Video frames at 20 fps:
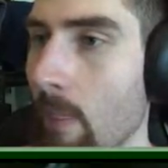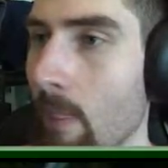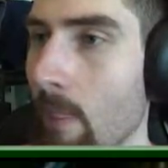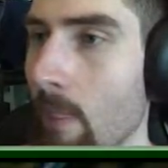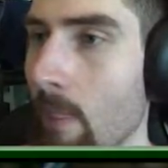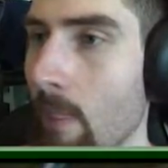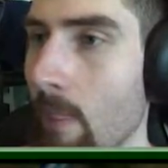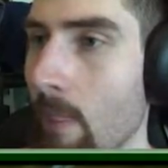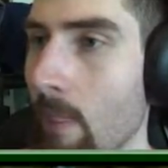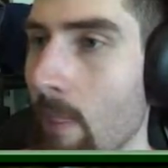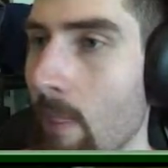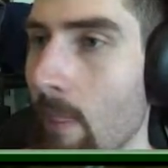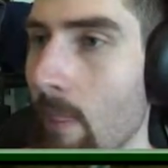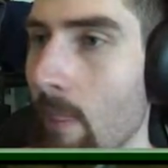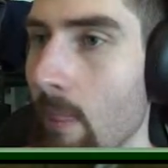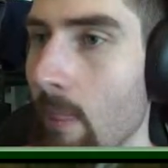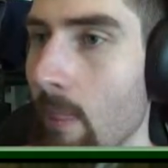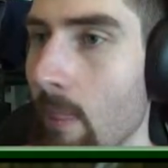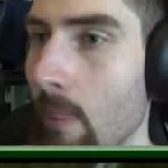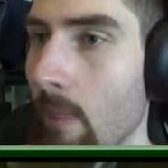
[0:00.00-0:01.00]

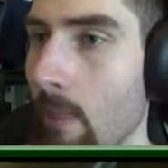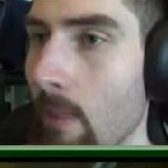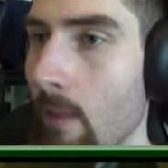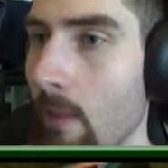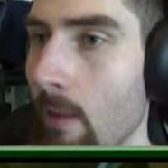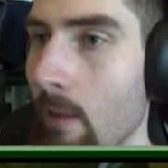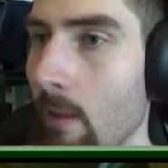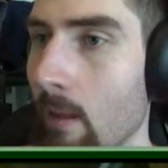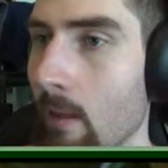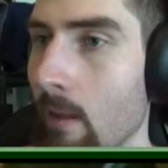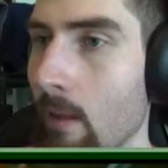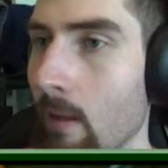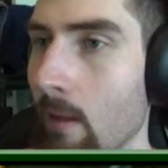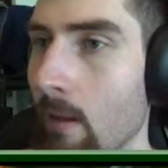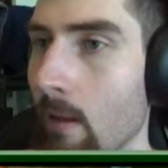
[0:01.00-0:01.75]
[no speech]